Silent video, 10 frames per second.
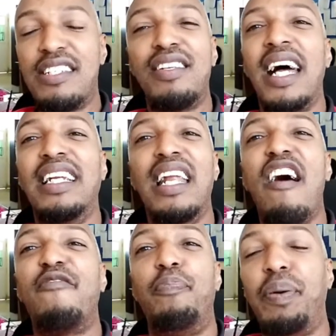There's not
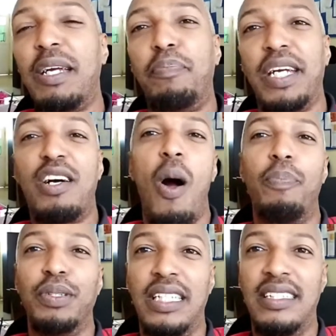enough big
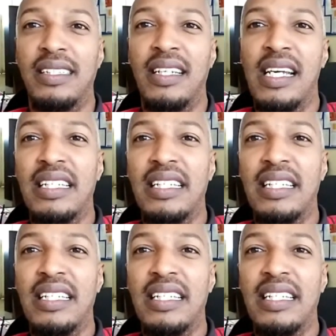companies.